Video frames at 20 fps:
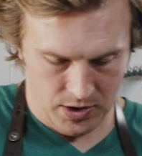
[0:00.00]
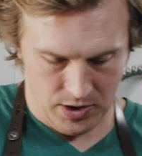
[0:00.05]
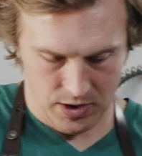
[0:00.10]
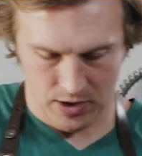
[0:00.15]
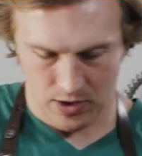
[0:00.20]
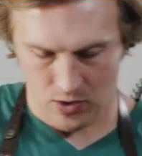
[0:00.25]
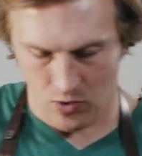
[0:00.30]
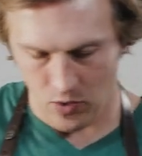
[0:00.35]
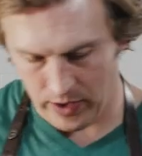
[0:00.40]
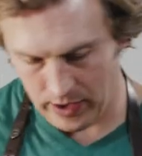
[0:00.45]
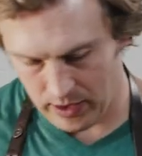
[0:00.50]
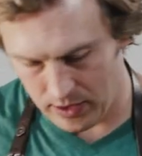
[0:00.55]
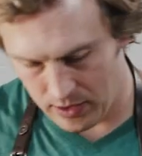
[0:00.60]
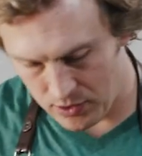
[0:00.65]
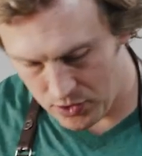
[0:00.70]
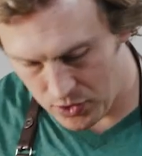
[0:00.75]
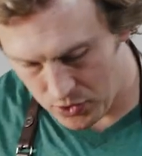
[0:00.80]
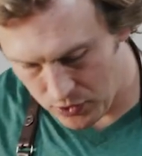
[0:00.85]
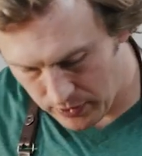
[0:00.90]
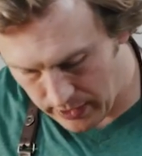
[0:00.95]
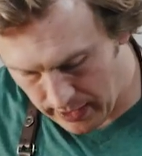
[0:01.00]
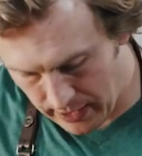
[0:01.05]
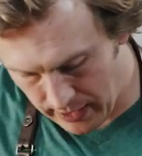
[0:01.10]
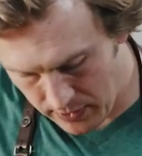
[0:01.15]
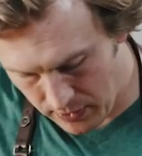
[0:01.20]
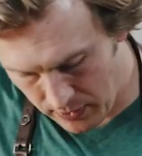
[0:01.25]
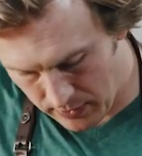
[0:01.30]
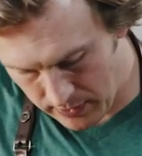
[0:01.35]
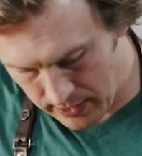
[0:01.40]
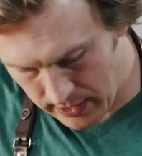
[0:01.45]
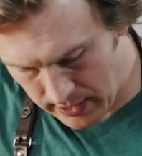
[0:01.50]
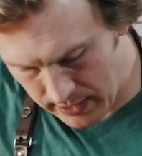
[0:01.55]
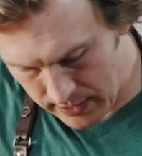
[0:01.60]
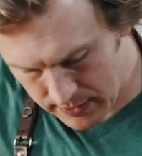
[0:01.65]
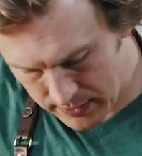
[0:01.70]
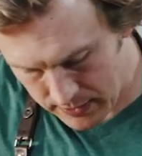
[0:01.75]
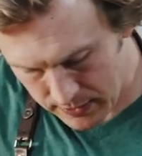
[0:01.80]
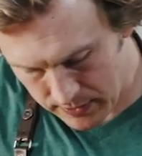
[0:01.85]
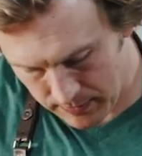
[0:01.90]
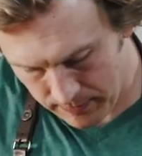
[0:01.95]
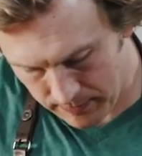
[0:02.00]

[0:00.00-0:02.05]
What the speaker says: Just a quick julienne on these.